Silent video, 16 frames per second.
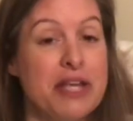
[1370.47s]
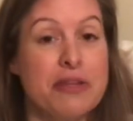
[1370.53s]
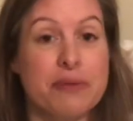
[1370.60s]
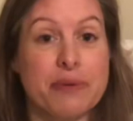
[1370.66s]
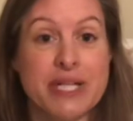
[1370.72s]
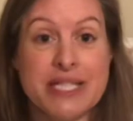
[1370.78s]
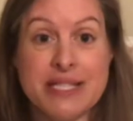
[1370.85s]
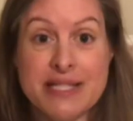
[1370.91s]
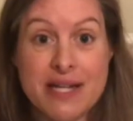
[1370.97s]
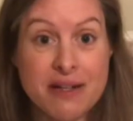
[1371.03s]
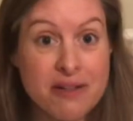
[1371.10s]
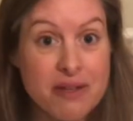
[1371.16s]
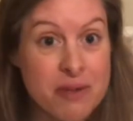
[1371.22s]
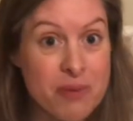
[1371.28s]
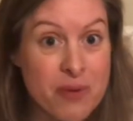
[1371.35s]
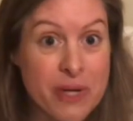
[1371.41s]
3
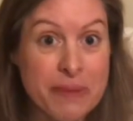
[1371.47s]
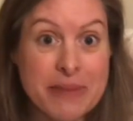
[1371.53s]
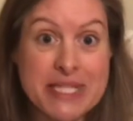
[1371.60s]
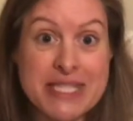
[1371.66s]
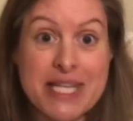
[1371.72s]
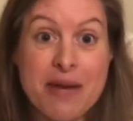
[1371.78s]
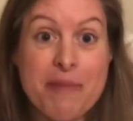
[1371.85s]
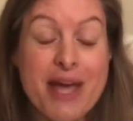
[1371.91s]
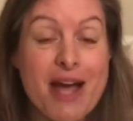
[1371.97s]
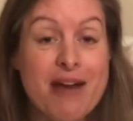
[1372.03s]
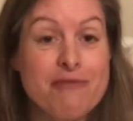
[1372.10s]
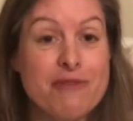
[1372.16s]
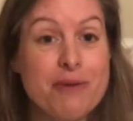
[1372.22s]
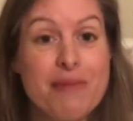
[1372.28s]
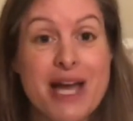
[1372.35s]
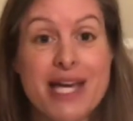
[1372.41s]
dental appointments coming up
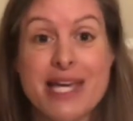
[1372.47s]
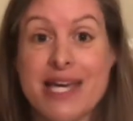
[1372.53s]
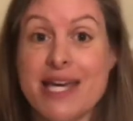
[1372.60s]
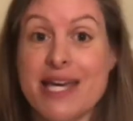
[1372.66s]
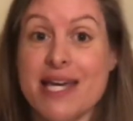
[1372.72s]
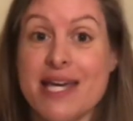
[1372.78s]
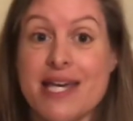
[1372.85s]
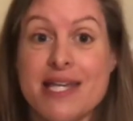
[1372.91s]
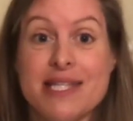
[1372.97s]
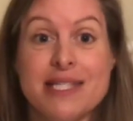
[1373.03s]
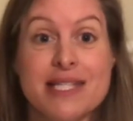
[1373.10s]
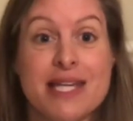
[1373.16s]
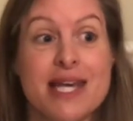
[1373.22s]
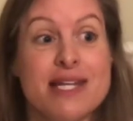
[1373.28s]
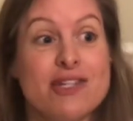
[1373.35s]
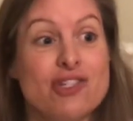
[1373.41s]
for my kids
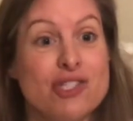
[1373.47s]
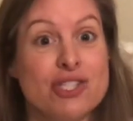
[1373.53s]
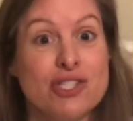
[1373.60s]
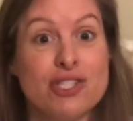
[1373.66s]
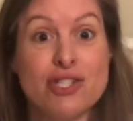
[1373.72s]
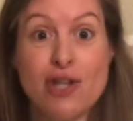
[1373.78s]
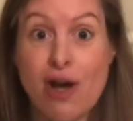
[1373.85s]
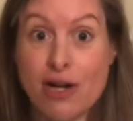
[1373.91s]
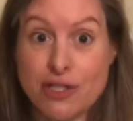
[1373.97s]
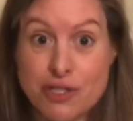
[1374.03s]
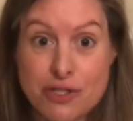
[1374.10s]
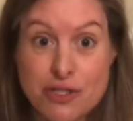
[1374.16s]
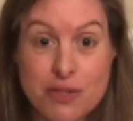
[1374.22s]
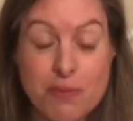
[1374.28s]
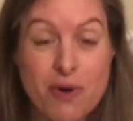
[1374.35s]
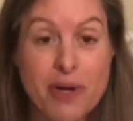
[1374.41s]
and just
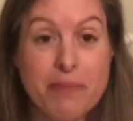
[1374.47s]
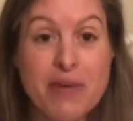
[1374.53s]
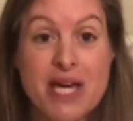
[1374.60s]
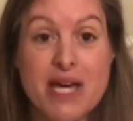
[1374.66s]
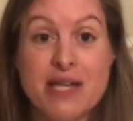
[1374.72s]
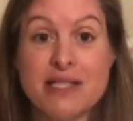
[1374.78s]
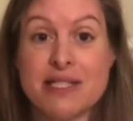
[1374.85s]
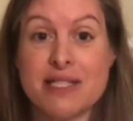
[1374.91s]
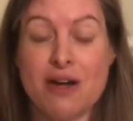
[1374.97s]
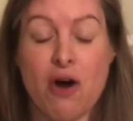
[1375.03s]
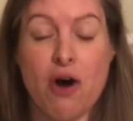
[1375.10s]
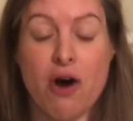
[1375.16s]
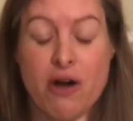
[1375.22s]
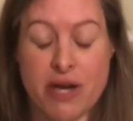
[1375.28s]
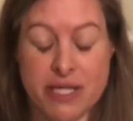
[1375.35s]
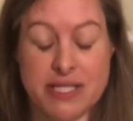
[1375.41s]
doctor's appointments and
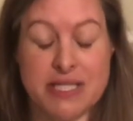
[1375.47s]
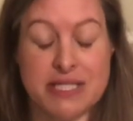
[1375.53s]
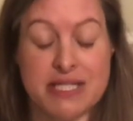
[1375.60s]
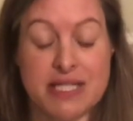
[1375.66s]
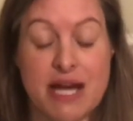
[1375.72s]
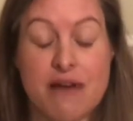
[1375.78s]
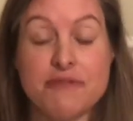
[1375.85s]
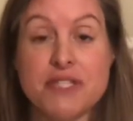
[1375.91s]
all kinds of stuff.